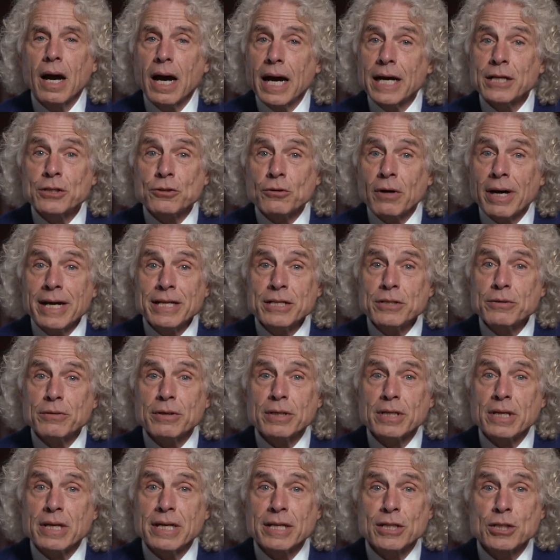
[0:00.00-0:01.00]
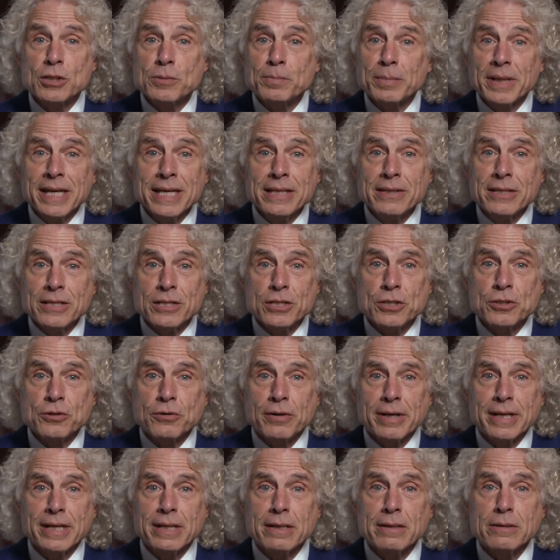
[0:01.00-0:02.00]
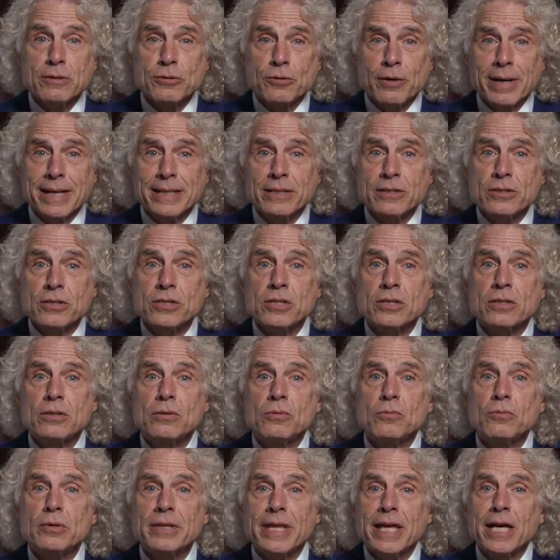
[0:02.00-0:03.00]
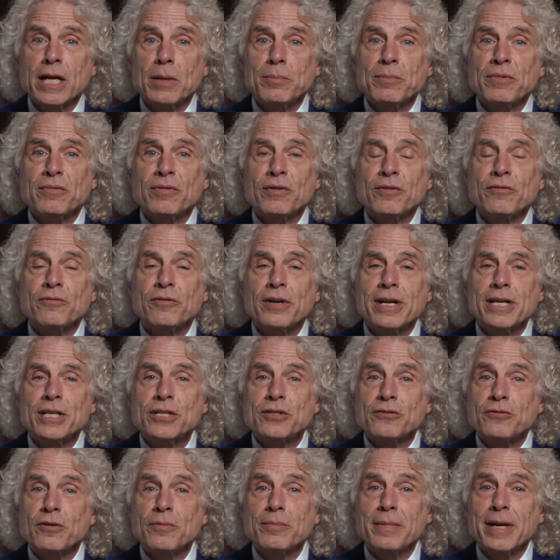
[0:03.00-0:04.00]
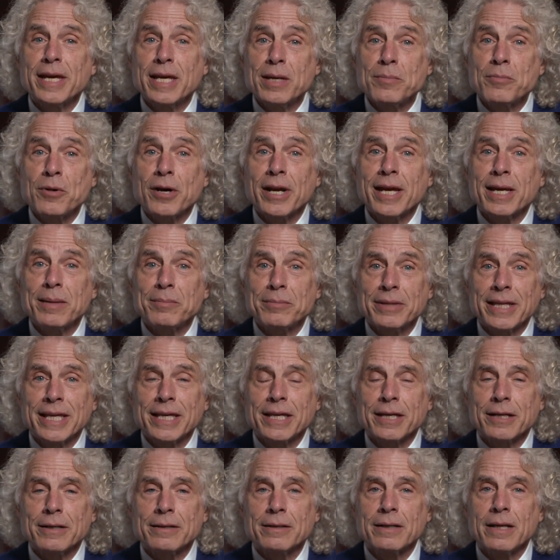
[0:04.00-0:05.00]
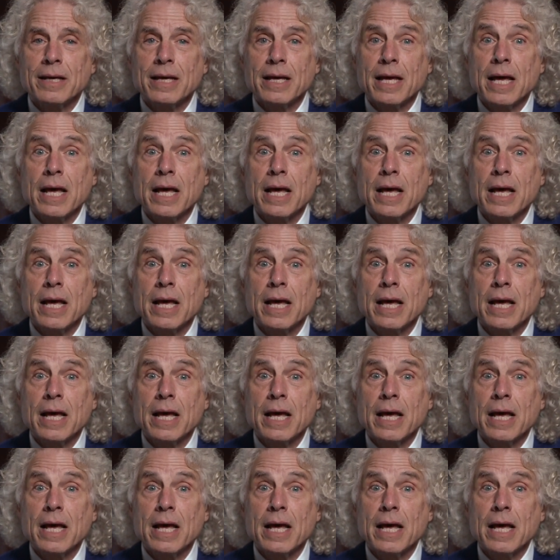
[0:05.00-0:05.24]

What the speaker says: I tried to explain these trends with the help of a phrase from Abraham Lincoln,